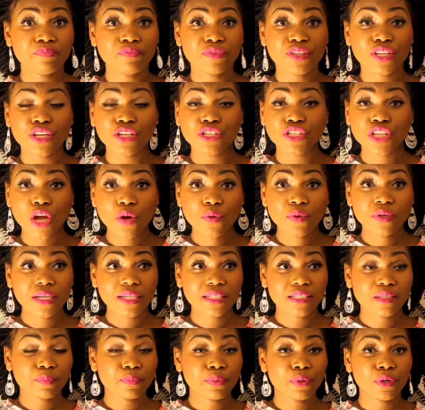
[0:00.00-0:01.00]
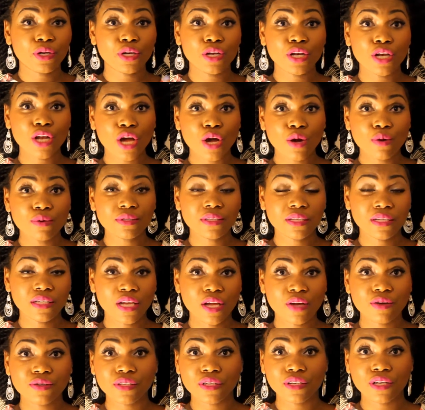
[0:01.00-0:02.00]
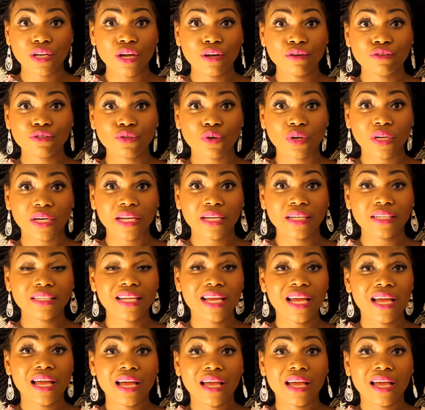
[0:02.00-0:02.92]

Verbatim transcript: You don't need to put loads and loads and loads on and